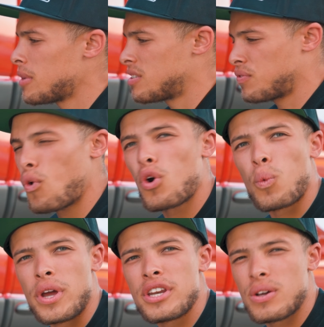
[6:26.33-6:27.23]
It's for
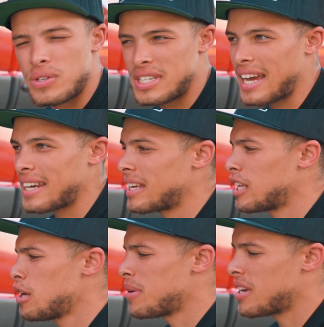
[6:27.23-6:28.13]
windows
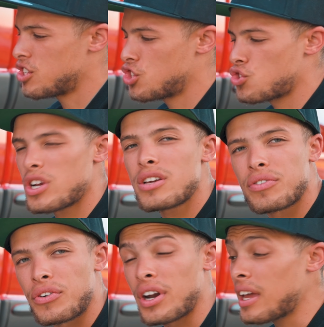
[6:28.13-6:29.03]
technically, but it's streak
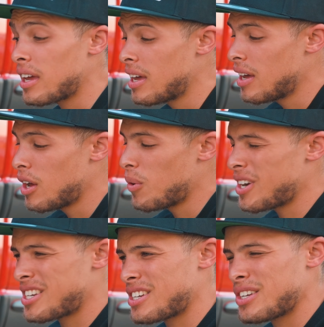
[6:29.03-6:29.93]
free,
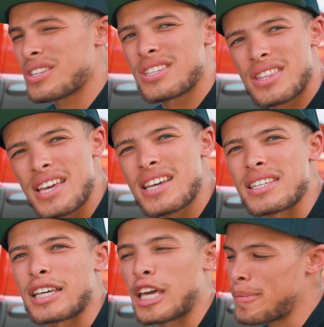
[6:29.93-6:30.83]
which you'd think is
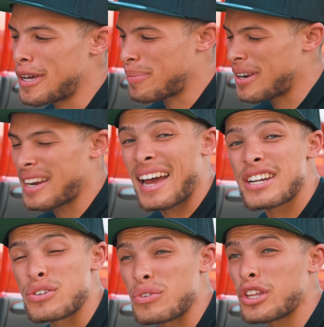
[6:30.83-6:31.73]
a gimmick, but it
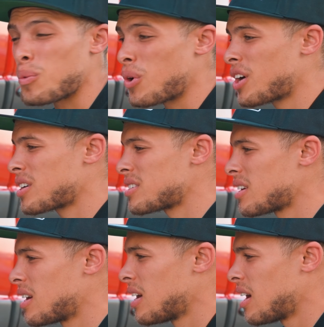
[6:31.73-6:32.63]
actually really works.
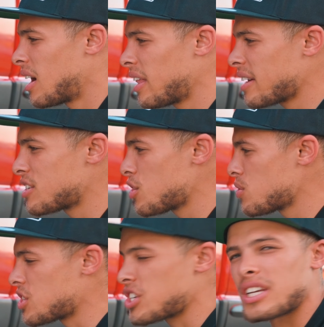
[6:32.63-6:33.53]
I like to use
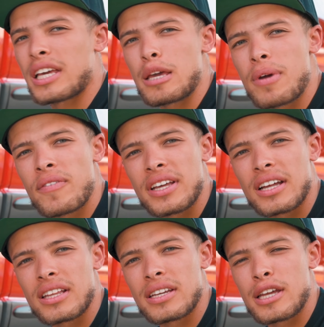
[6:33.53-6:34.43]
it just to keep everything
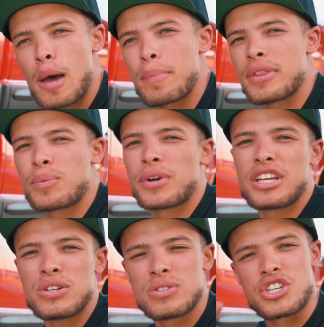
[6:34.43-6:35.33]
cleaned up, and then we're gonna
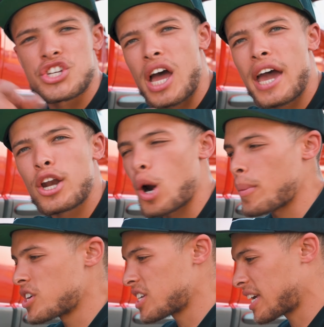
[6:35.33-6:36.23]
use the shine
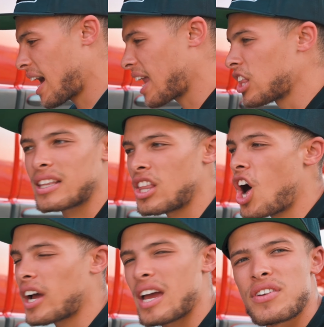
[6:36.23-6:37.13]
armor to kind of
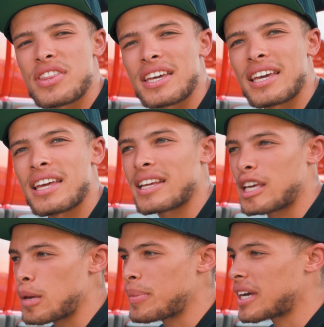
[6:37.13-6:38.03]
lock everything in and
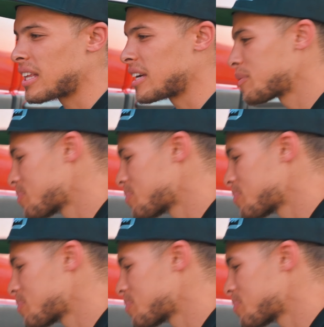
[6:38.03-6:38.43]
keep it clean.